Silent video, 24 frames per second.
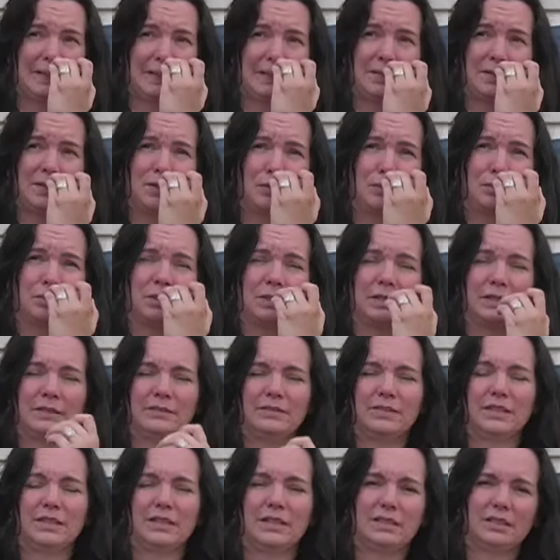I do
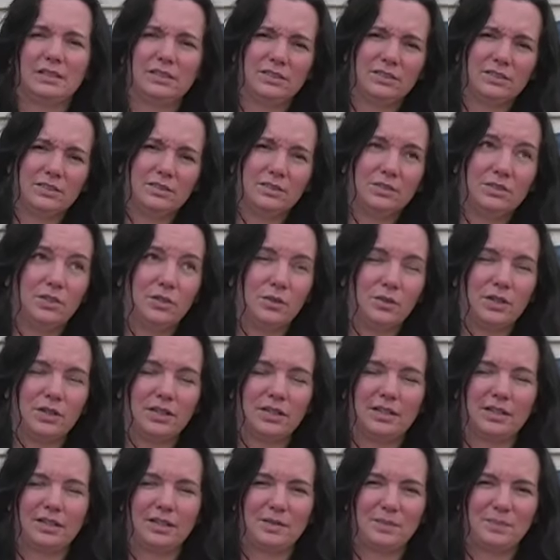believe that you
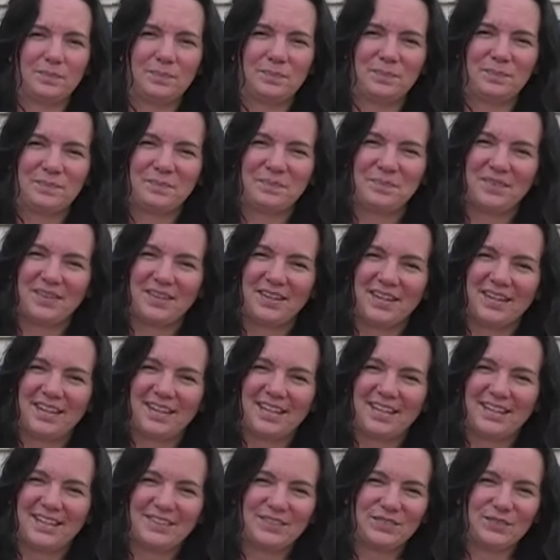can
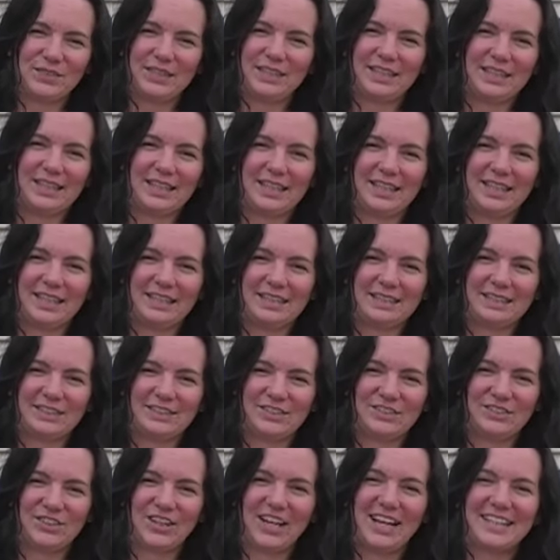really get
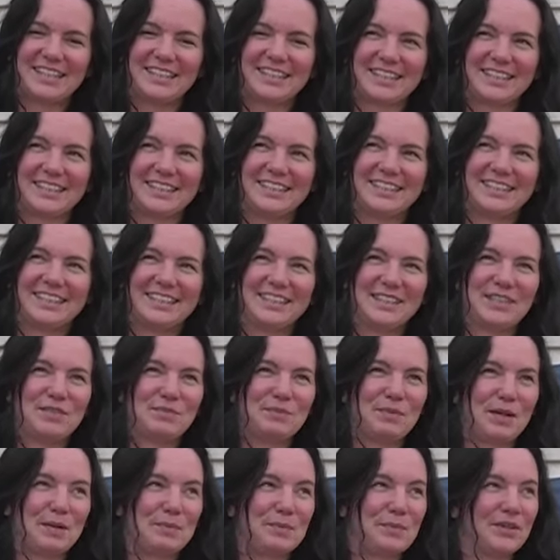distracted
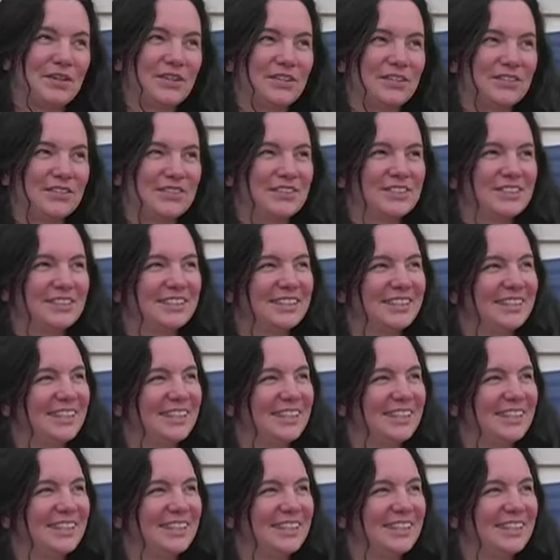by birds.